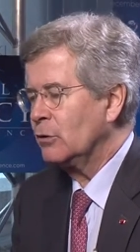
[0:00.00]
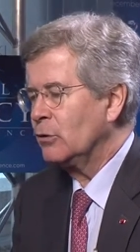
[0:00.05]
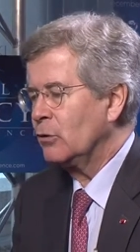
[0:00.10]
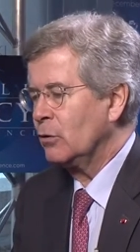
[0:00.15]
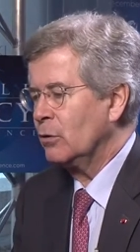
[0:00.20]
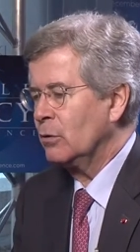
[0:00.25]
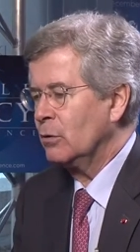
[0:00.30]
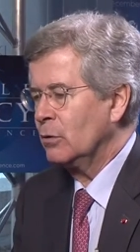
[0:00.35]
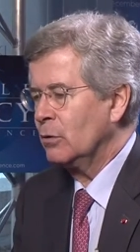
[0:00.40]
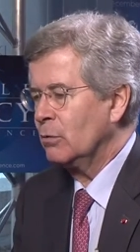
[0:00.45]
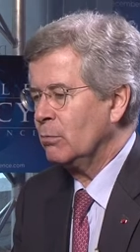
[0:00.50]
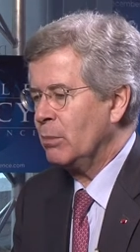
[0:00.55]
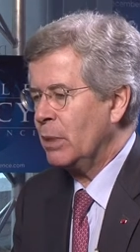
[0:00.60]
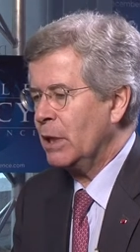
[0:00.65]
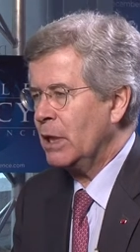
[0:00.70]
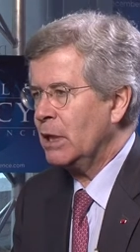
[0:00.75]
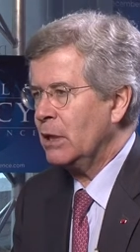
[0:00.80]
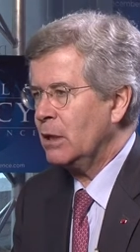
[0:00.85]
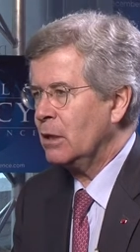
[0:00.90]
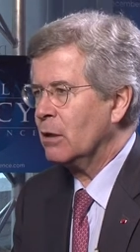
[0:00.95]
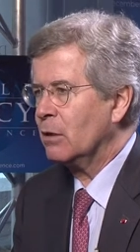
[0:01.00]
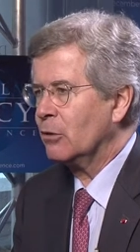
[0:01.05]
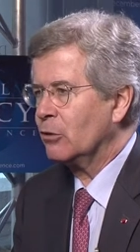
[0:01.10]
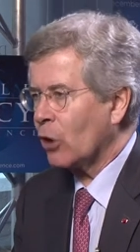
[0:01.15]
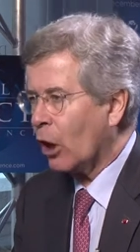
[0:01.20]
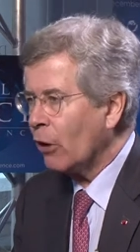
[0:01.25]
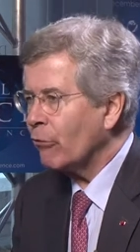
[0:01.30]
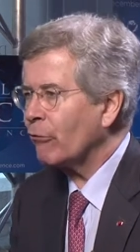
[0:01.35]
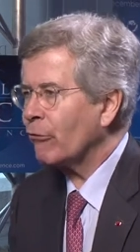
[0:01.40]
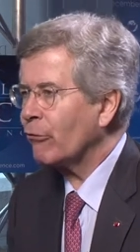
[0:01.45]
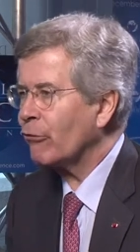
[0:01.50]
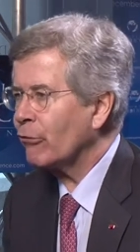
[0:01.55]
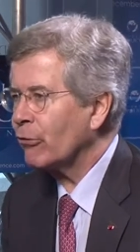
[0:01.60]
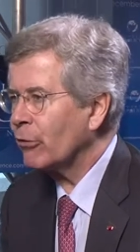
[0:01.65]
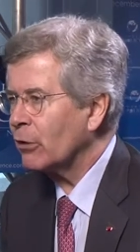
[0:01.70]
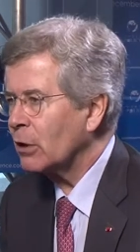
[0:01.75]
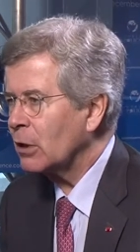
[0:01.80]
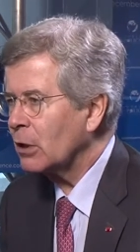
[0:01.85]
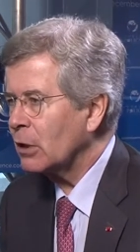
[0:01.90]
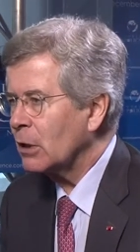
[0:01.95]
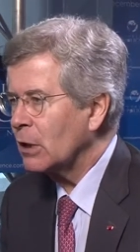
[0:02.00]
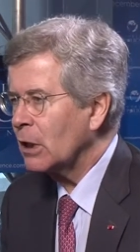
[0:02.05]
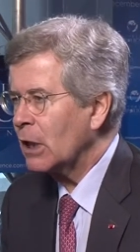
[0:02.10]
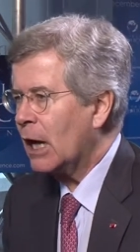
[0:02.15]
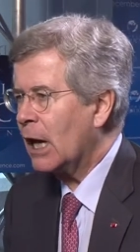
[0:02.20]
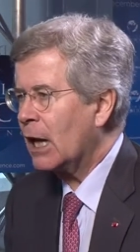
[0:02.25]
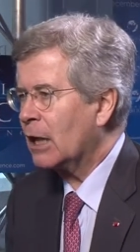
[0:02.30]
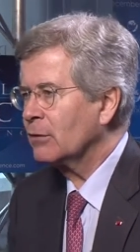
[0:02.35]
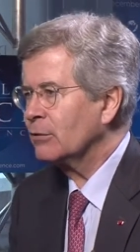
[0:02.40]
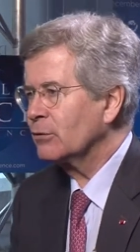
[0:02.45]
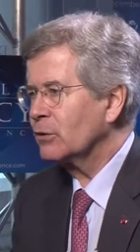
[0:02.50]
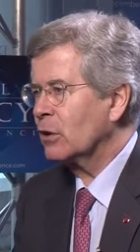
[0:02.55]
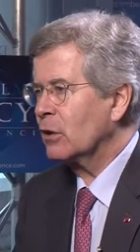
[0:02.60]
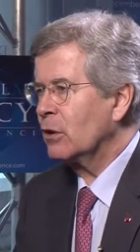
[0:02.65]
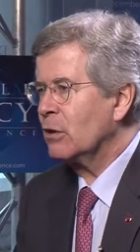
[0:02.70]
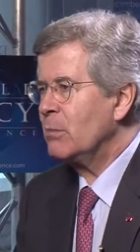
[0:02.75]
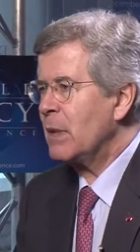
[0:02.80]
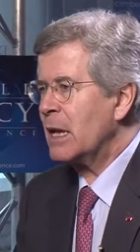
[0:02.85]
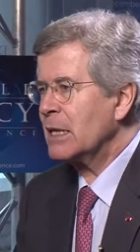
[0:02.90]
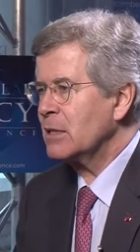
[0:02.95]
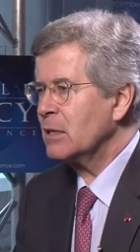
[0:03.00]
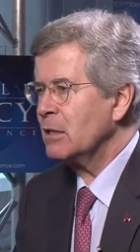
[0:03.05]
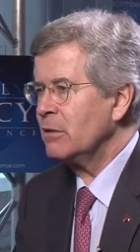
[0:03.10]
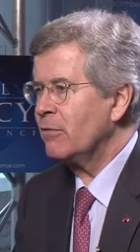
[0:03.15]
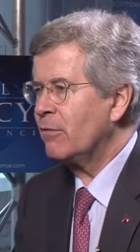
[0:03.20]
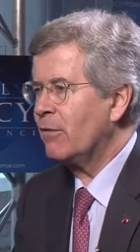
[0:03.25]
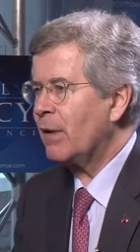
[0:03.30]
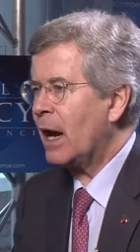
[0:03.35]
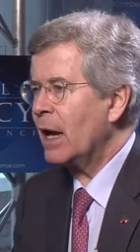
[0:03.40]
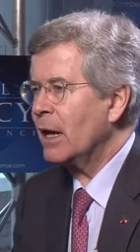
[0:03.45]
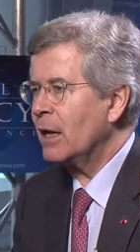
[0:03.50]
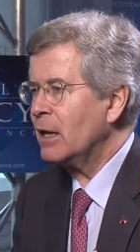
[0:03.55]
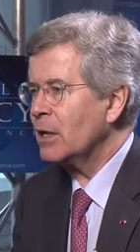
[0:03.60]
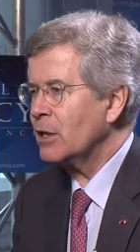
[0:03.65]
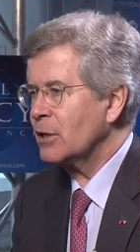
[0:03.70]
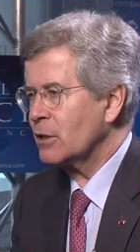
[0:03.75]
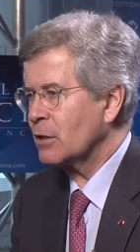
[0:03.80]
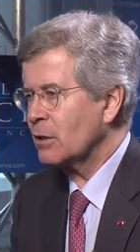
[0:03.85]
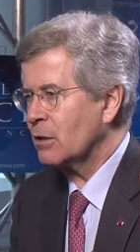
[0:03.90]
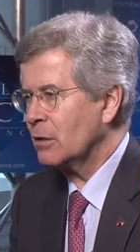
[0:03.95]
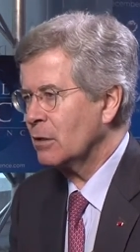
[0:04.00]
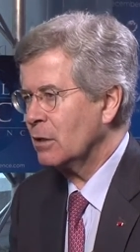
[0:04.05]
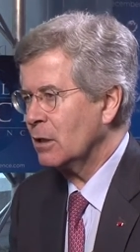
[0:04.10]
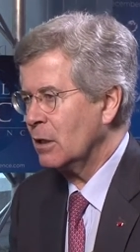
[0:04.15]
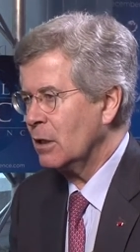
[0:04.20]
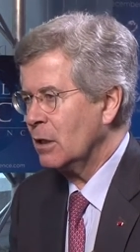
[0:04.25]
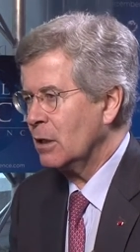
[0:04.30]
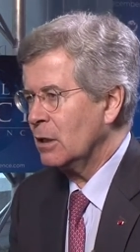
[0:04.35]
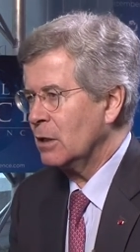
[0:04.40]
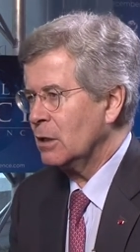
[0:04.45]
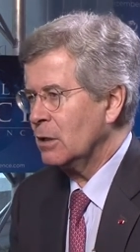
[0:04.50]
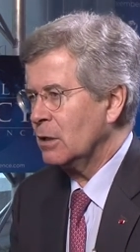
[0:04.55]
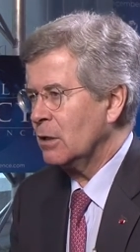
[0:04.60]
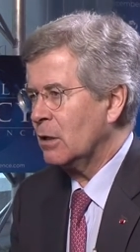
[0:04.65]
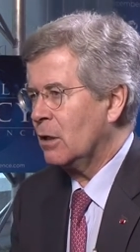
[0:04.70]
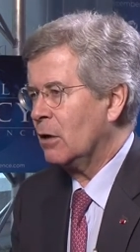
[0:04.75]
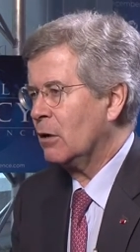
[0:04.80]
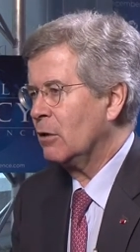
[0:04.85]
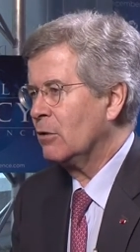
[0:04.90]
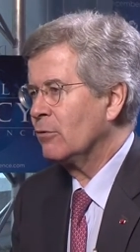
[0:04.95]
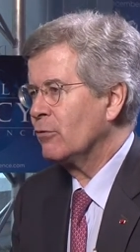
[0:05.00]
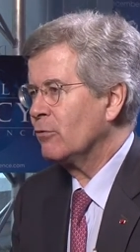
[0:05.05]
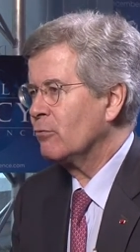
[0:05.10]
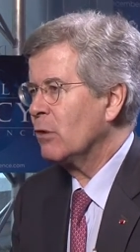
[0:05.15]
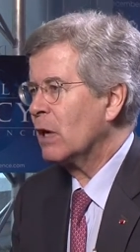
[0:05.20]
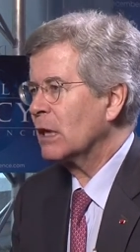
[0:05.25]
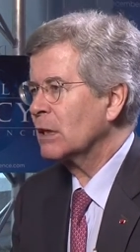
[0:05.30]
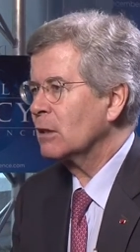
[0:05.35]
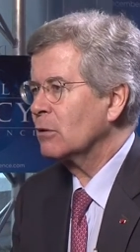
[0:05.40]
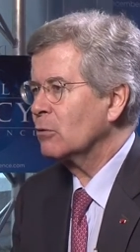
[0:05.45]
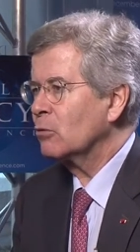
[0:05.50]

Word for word: to be tough after a massive violation of what